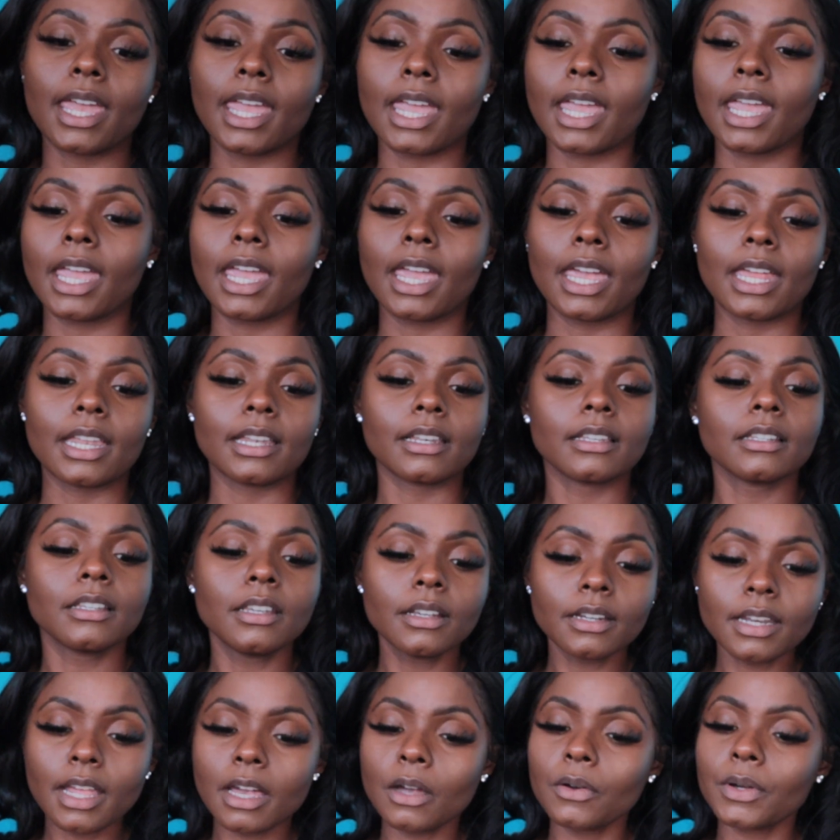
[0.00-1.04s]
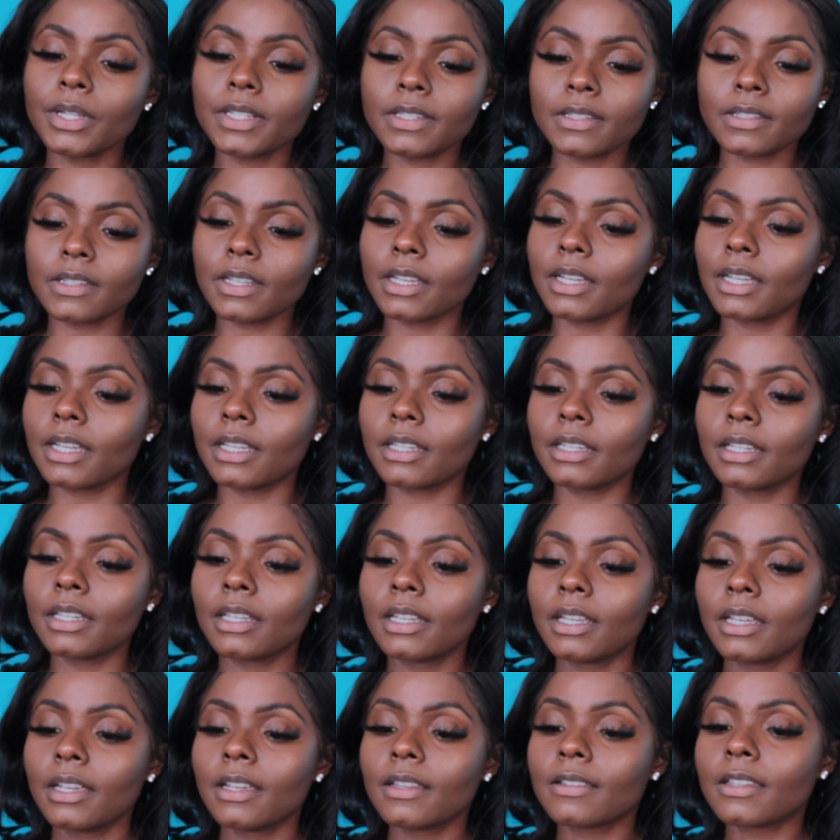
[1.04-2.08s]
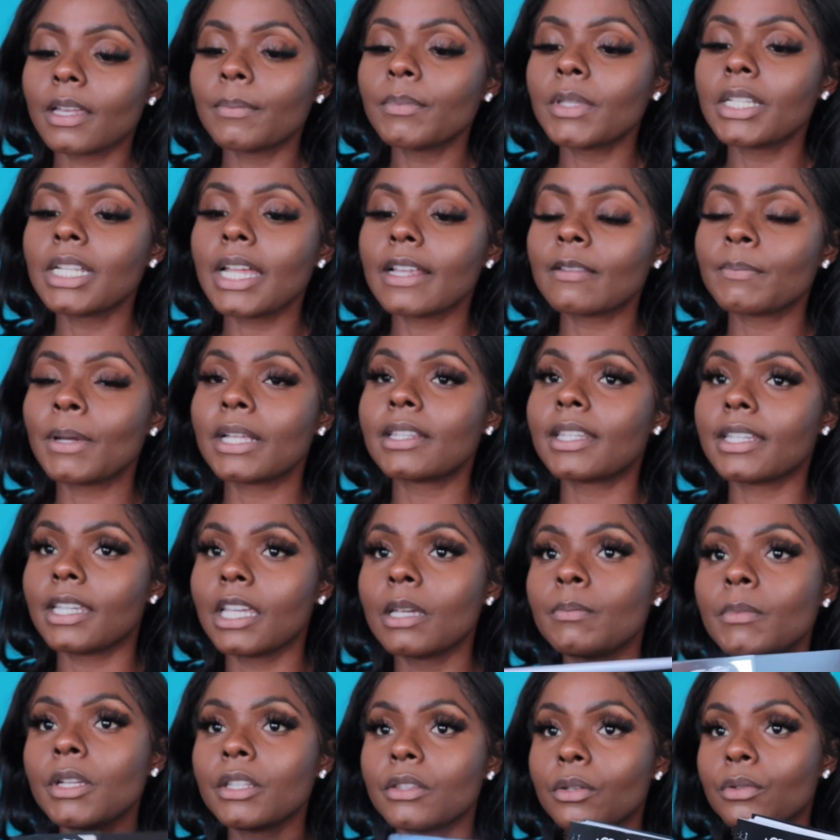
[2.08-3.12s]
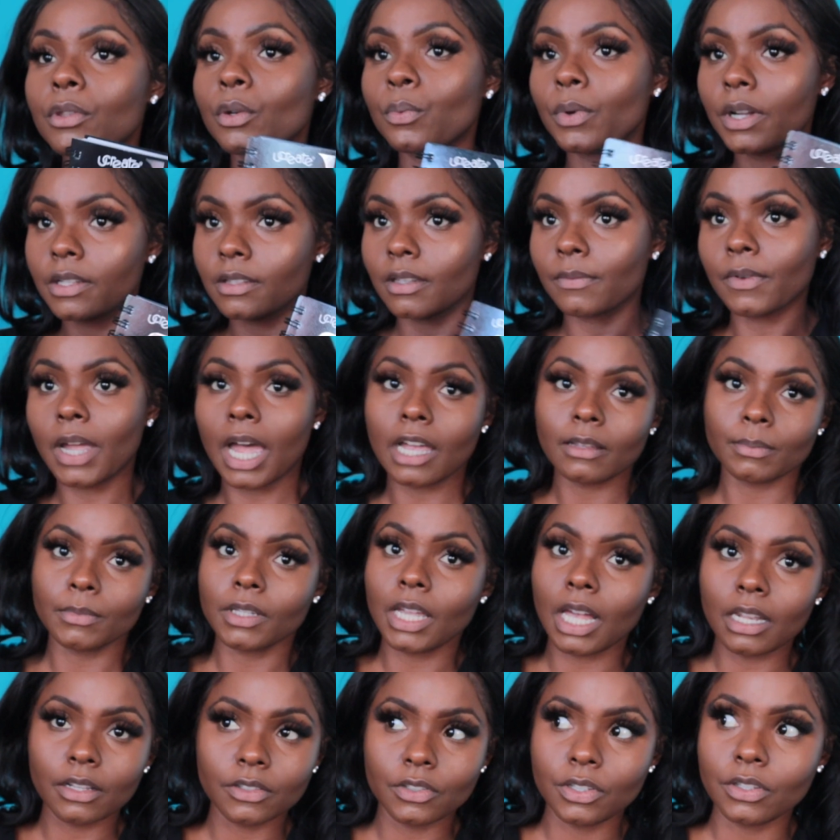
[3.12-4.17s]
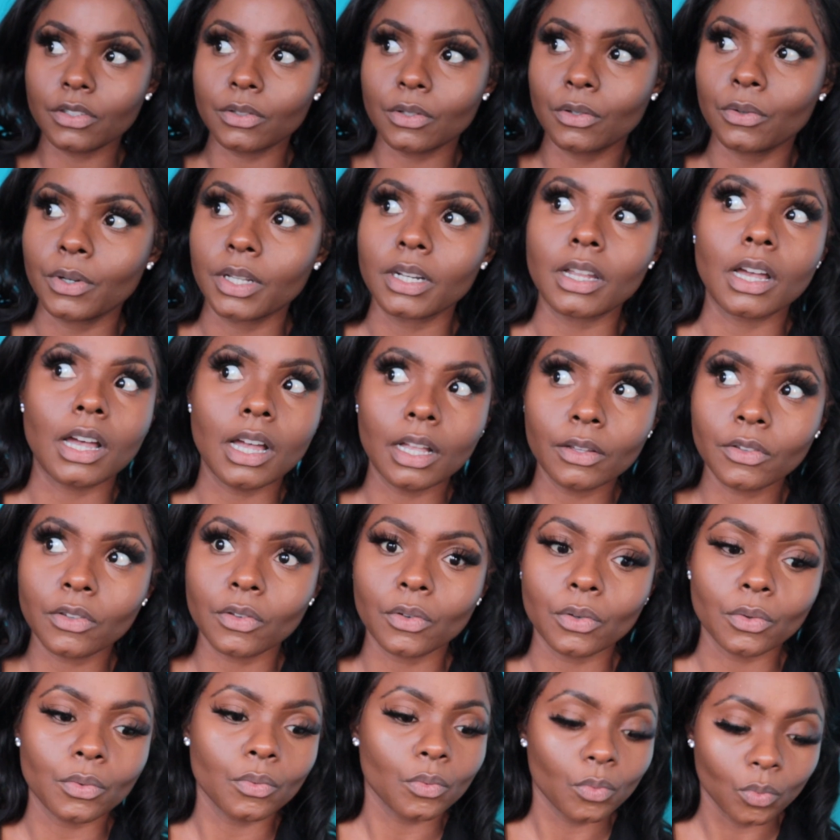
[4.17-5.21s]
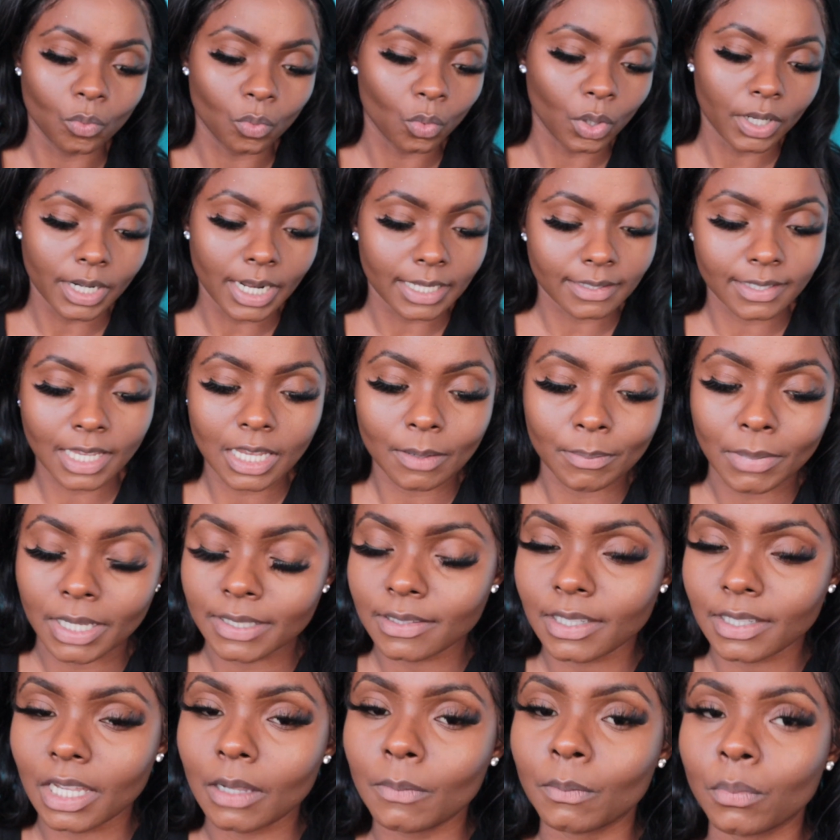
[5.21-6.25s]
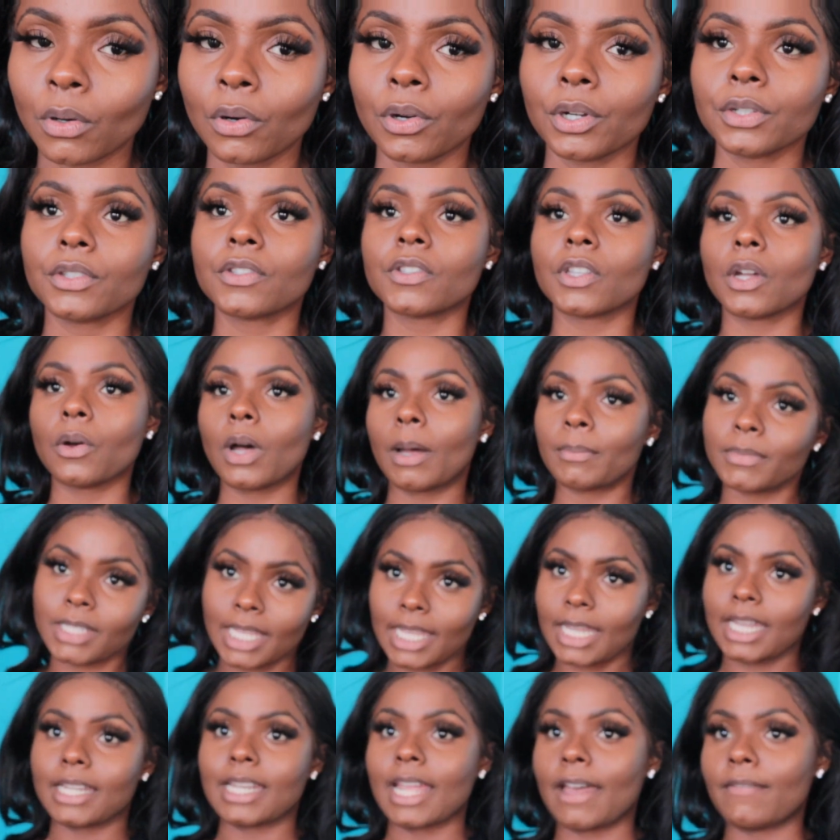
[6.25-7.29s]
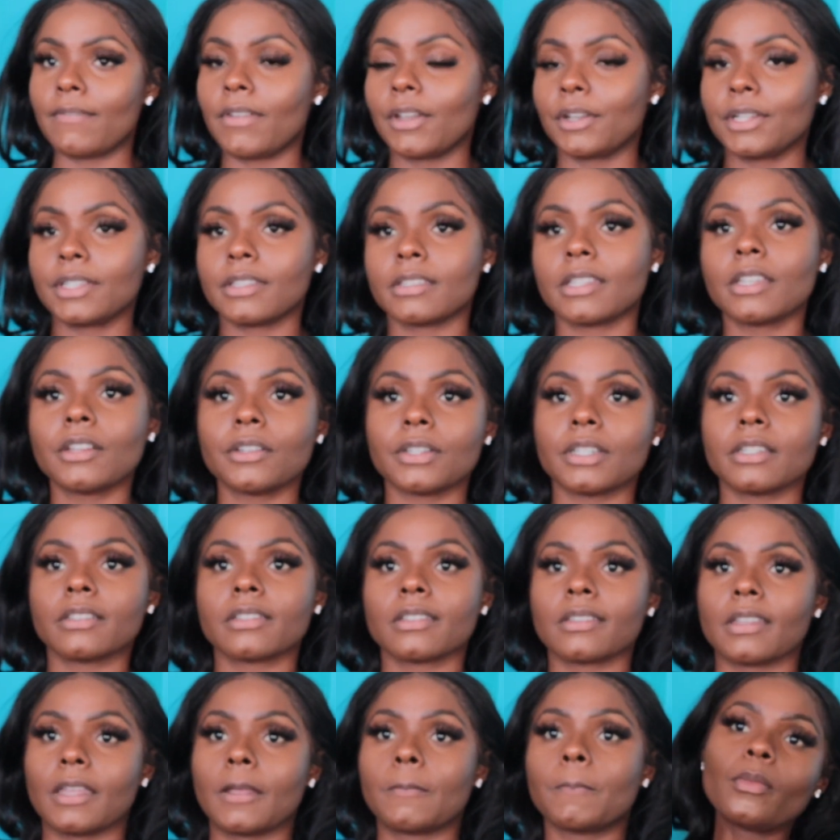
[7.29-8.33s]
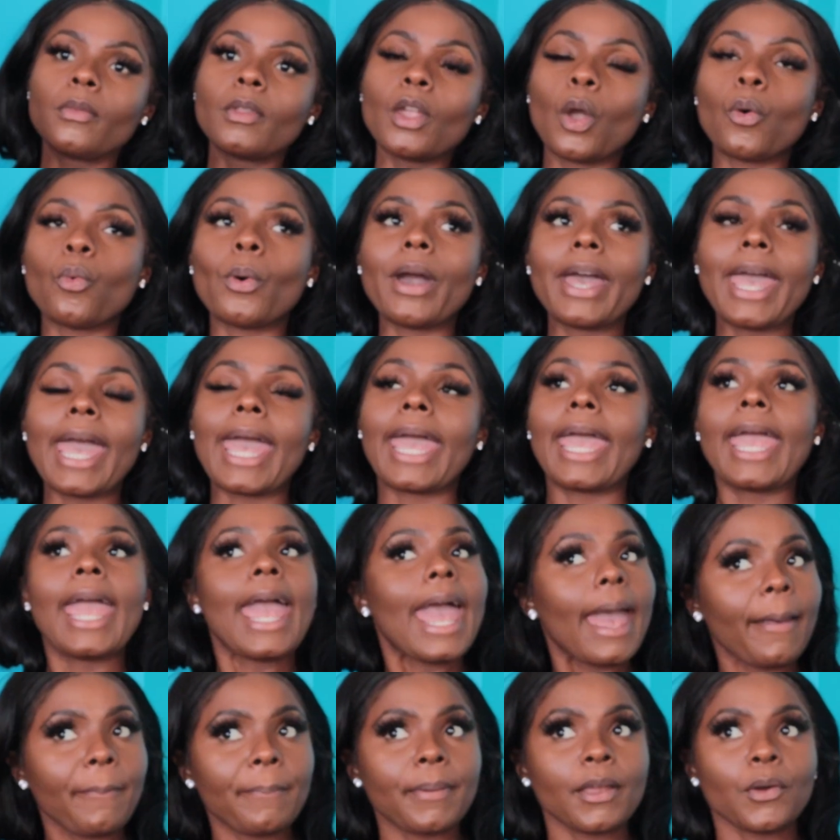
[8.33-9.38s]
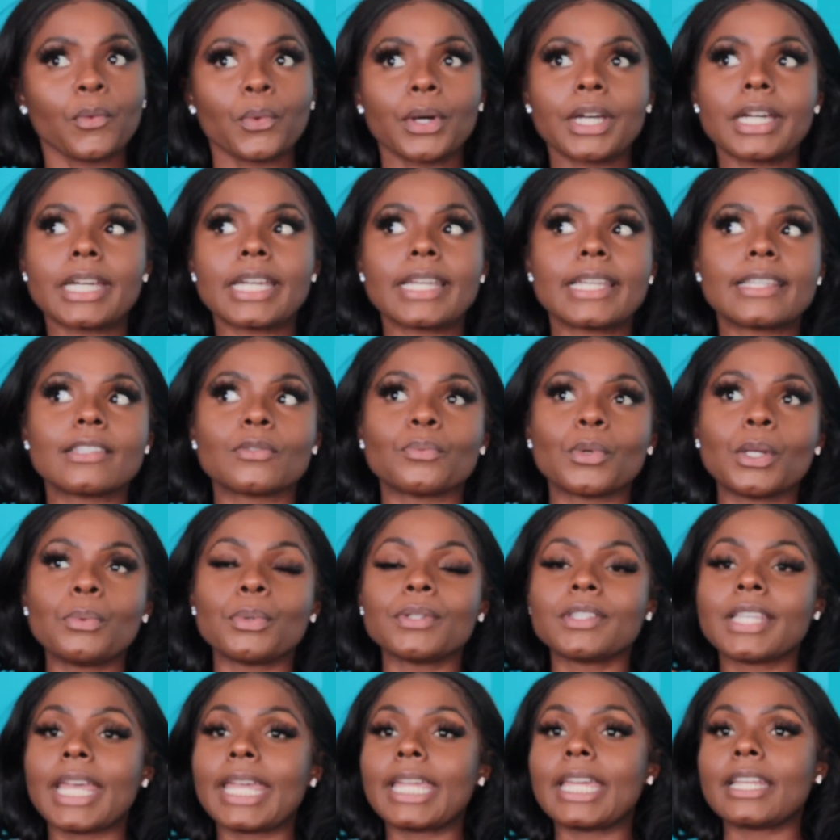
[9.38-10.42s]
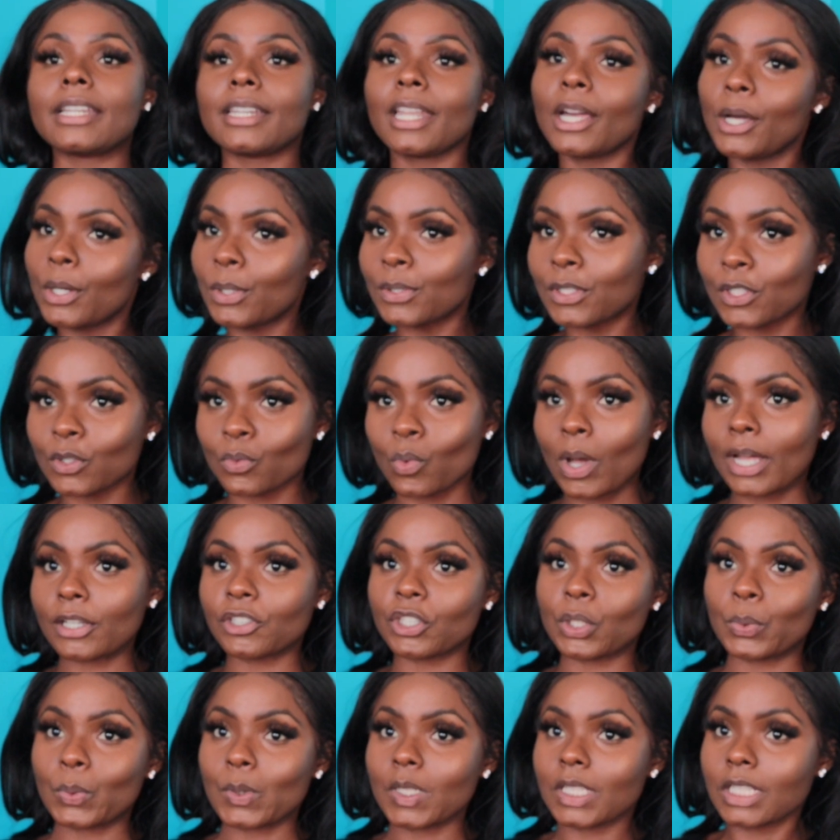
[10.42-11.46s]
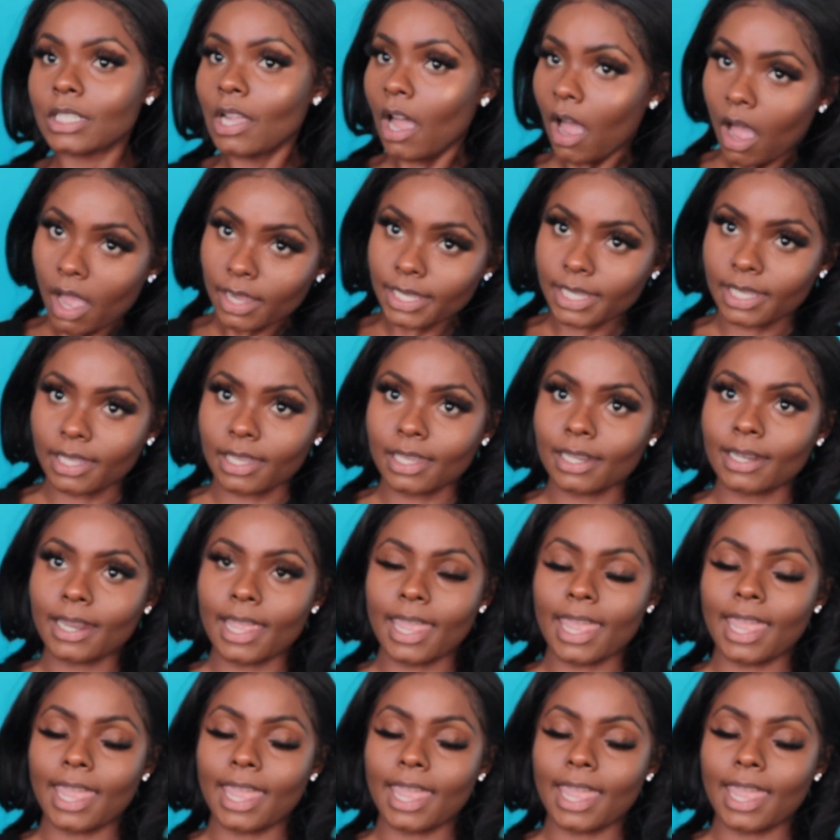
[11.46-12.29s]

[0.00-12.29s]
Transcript: And you know, it's a something that's about to get me through the rest of cosmetology school and also when I take my state board. So I'm taking that very seriously. What had happened was we were taking notes while she was talking.